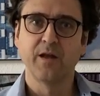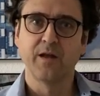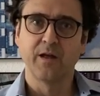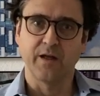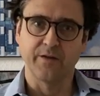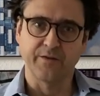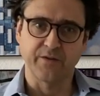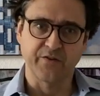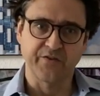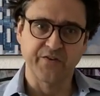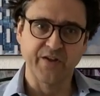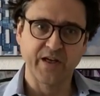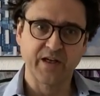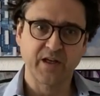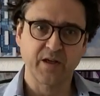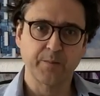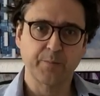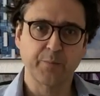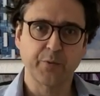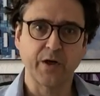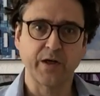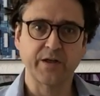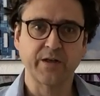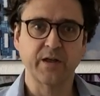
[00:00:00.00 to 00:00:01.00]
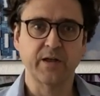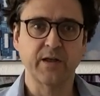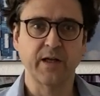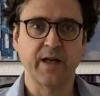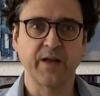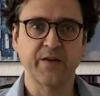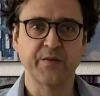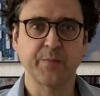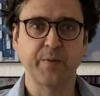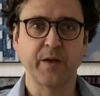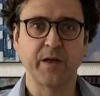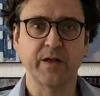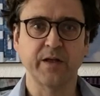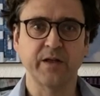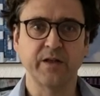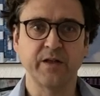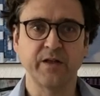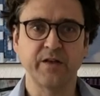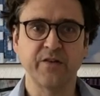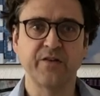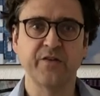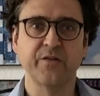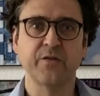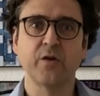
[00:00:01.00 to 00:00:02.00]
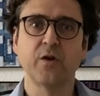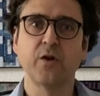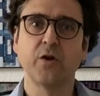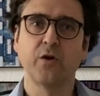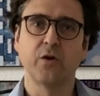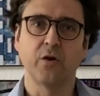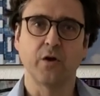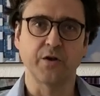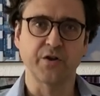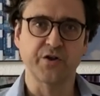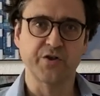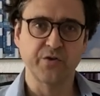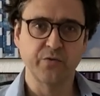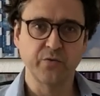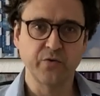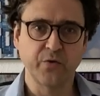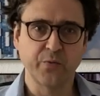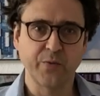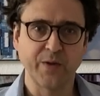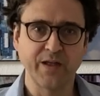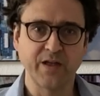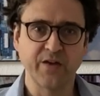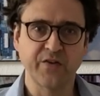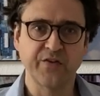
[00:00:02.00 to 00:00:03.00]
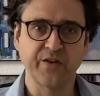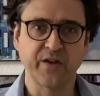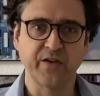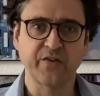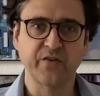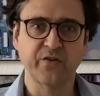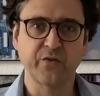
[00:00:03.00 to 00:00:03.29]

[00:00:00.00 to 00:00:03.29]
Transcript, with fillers: And the second practical aspect is on June 26,